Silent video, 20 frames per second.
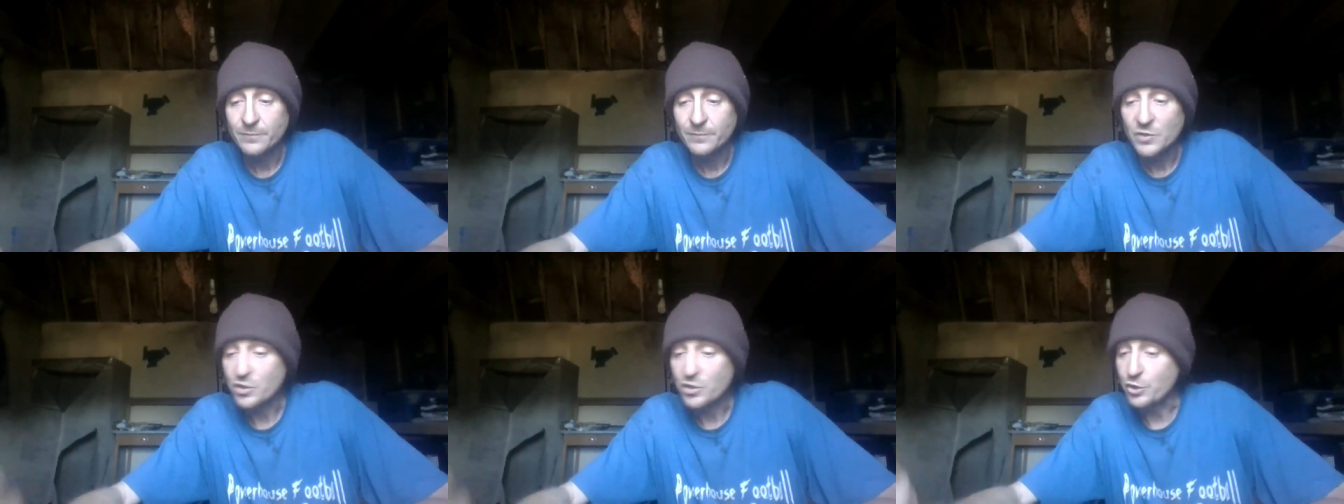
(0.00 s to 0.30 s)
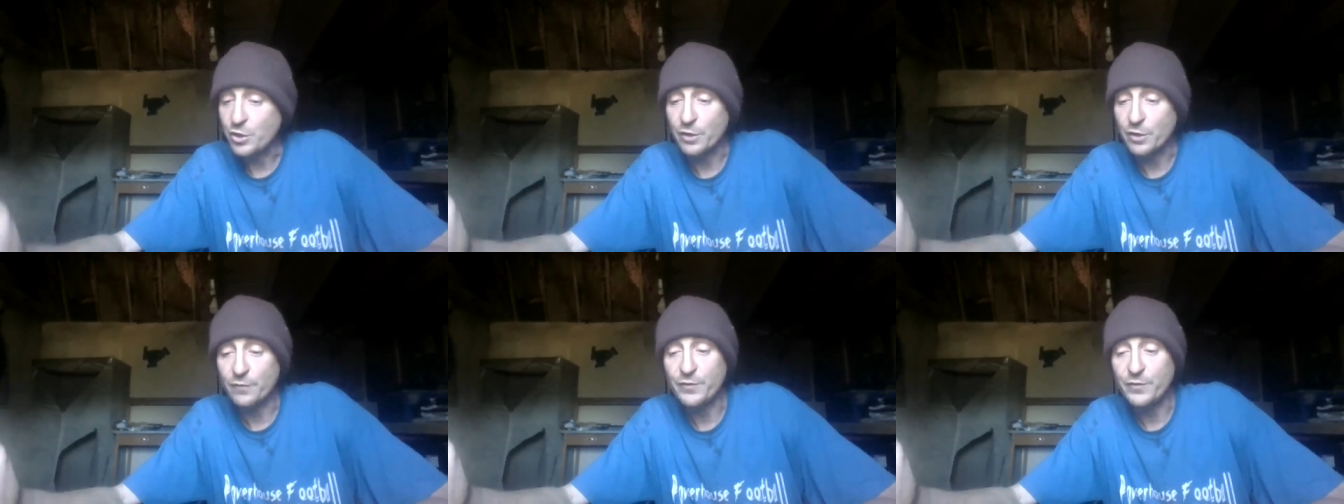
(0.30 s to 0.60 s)
She
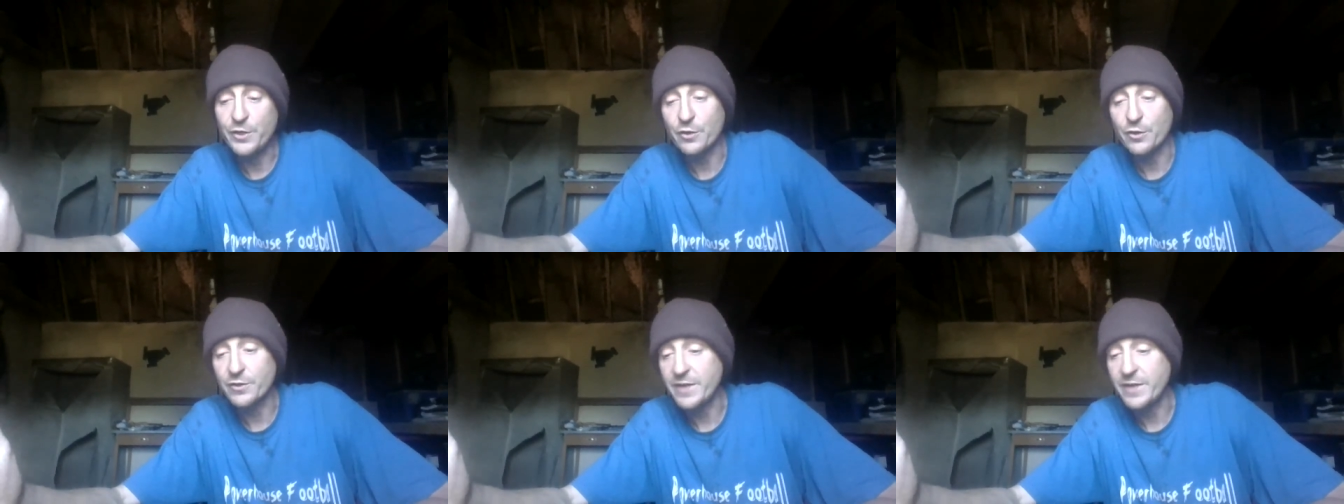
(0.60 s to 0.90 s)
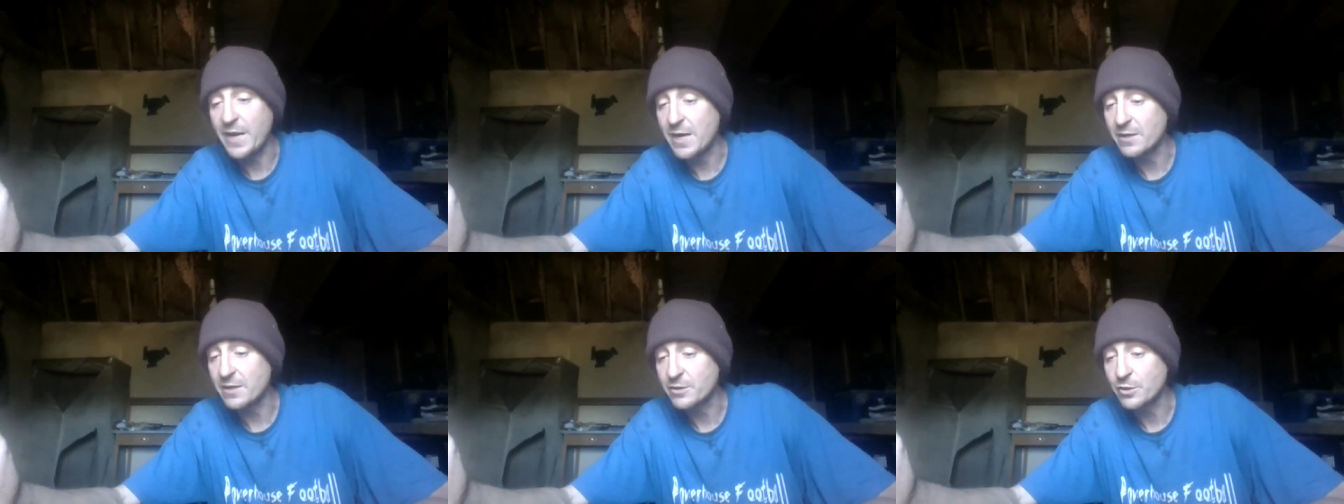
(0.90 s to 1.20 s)
could have cured
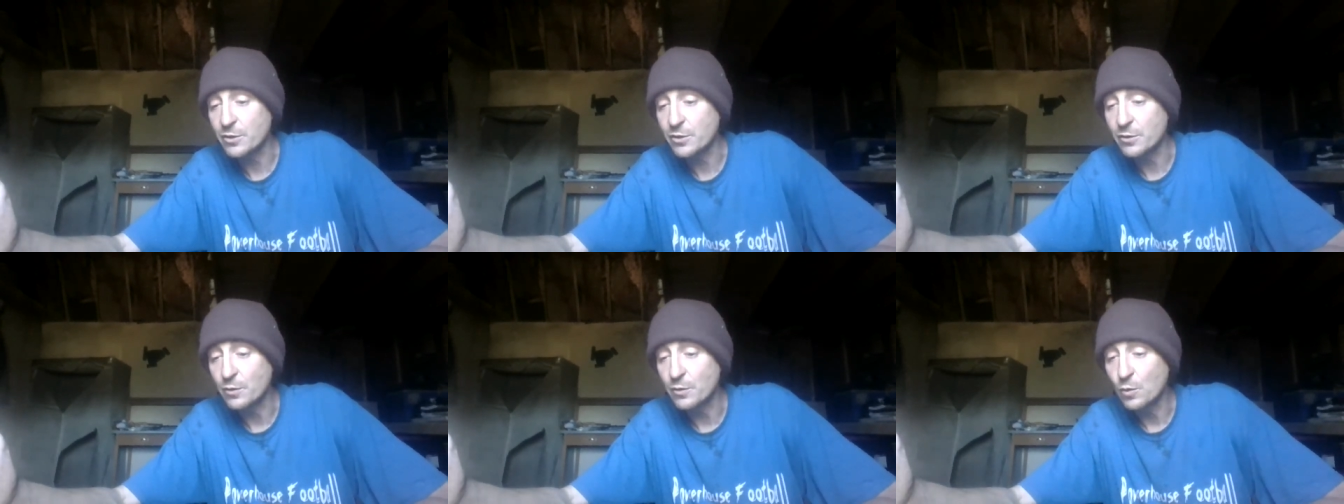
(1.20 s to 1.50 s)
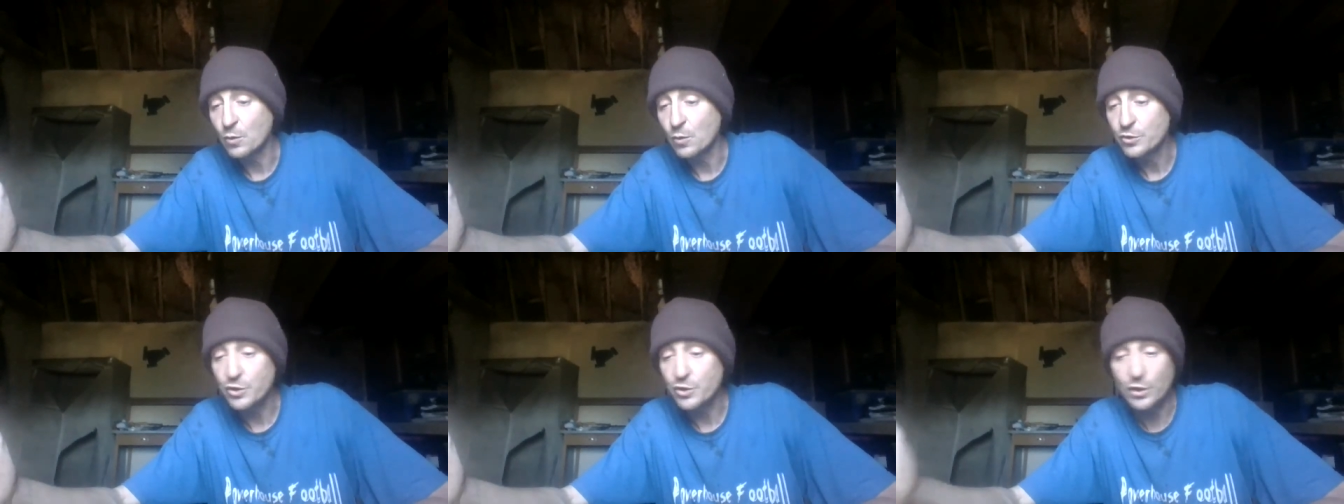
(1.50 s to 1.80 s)
cancer.
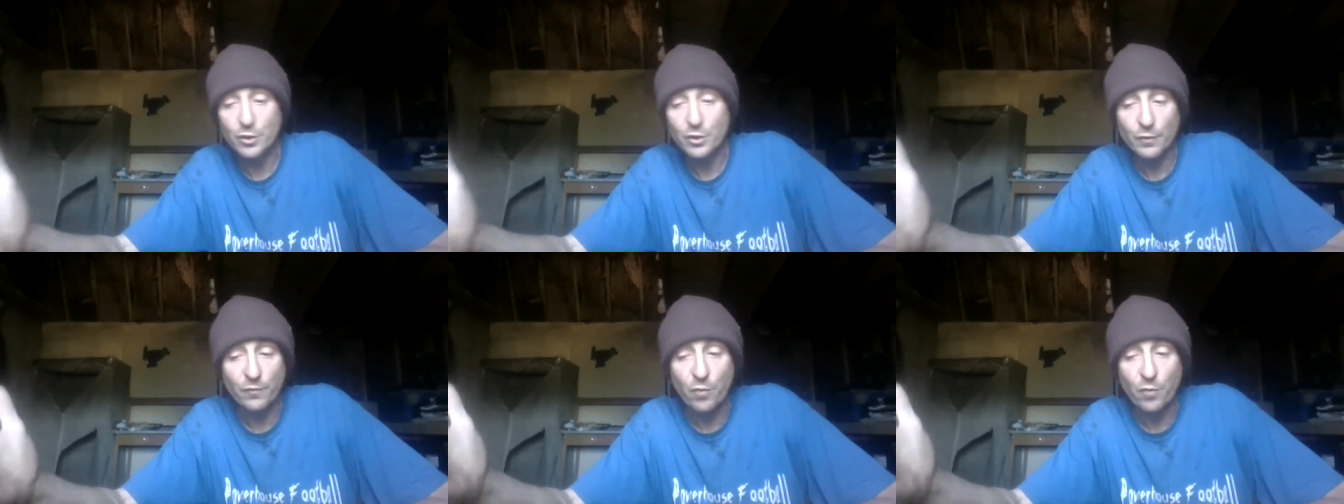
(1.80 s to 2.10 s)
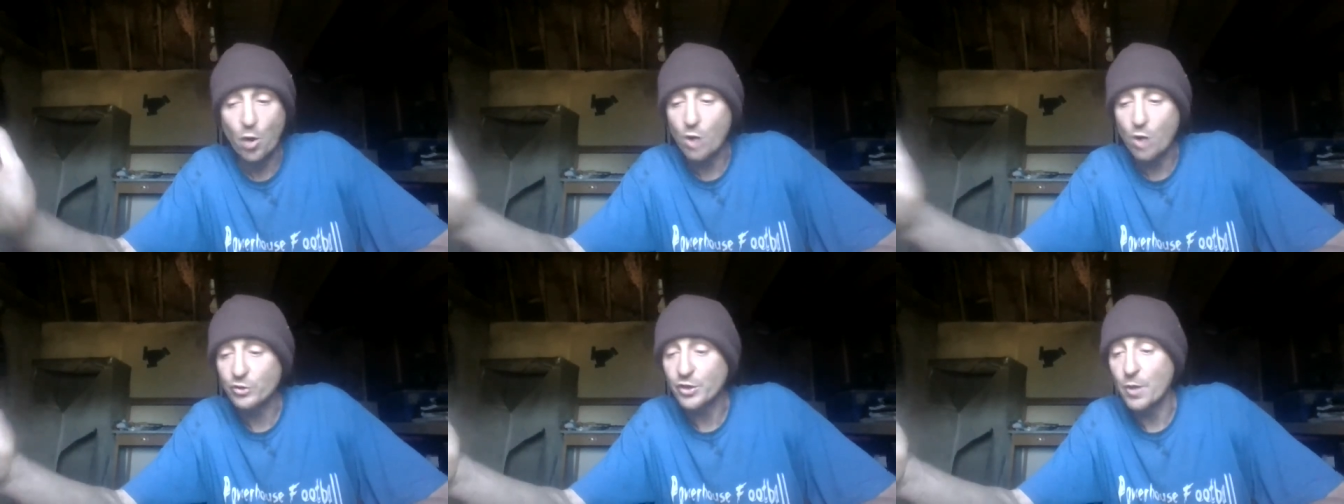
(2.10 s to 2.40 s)
She could have
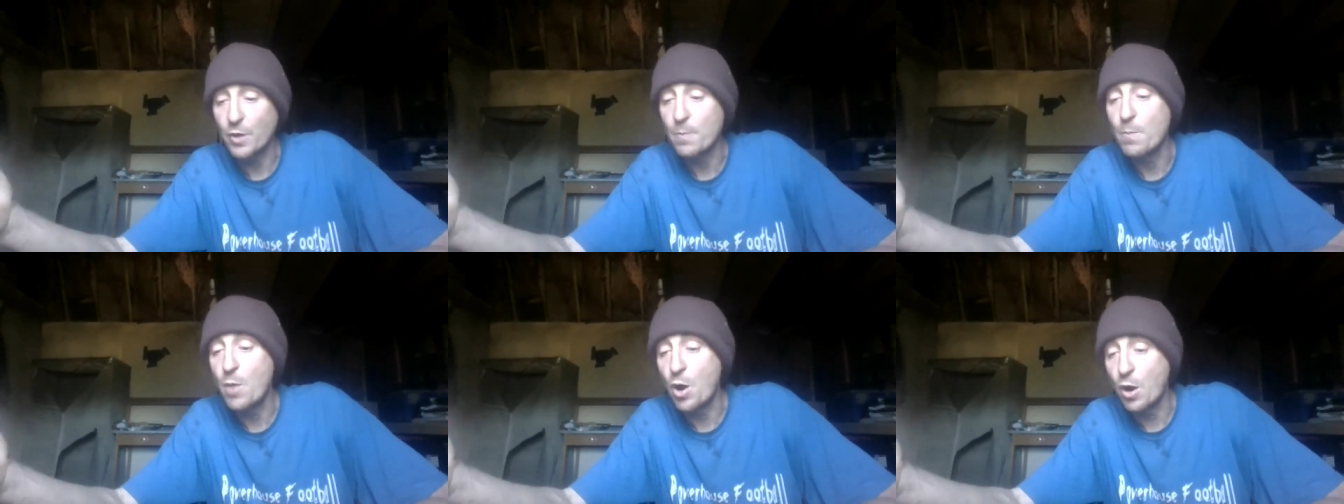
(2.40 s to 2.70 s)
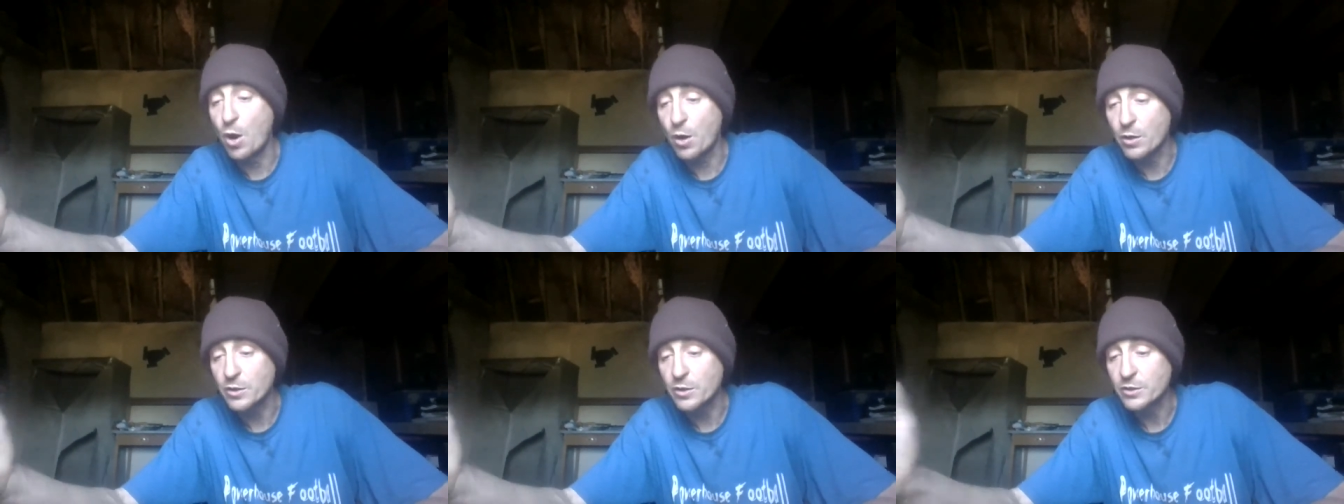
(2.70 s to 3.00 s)
walked on
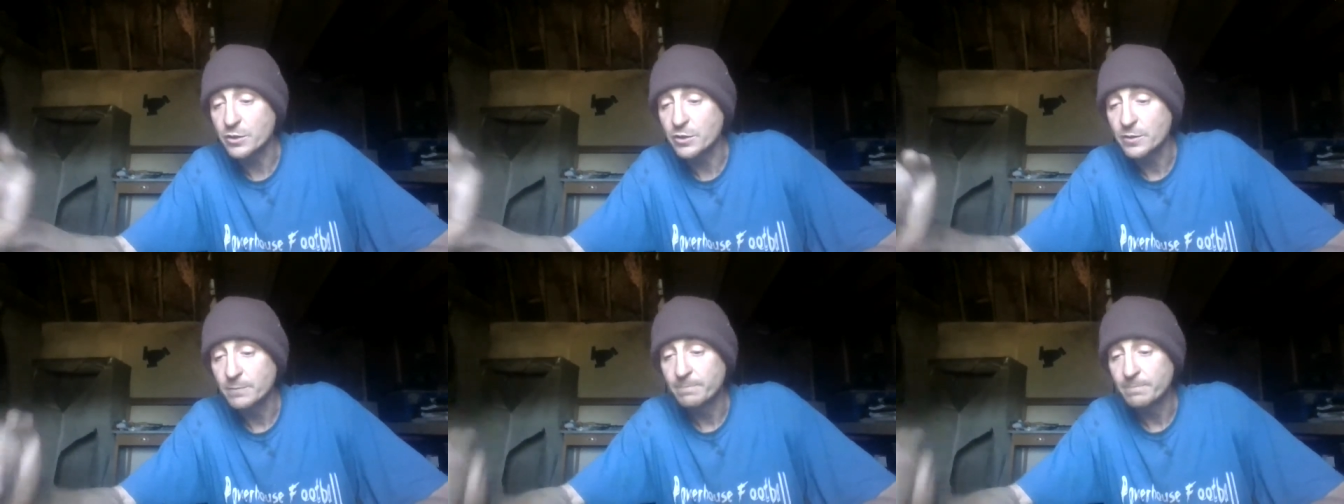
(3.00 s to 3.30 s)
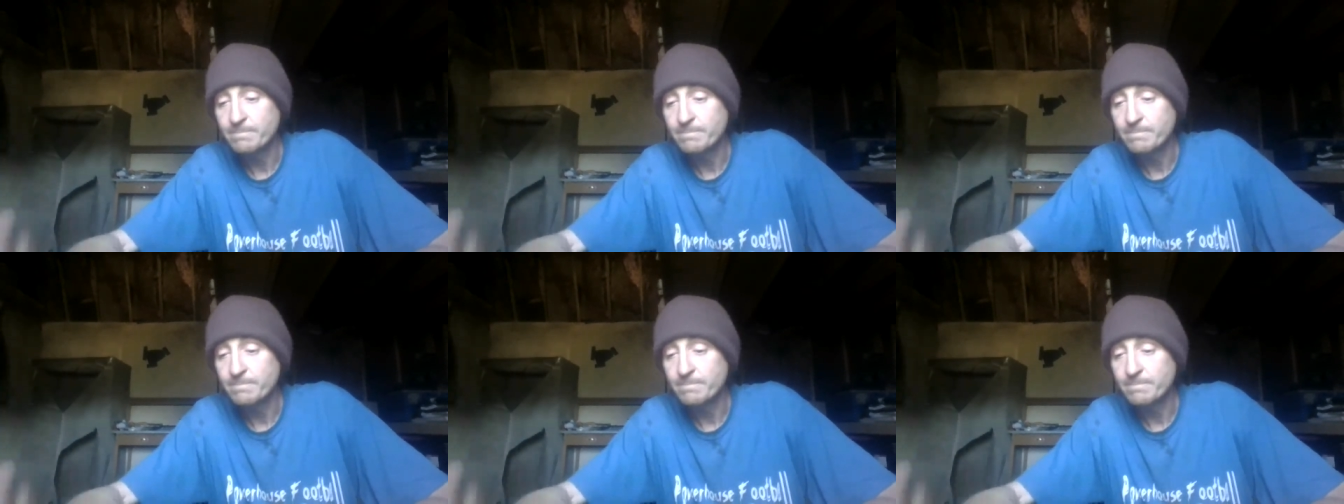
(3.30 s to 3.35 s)
Mars.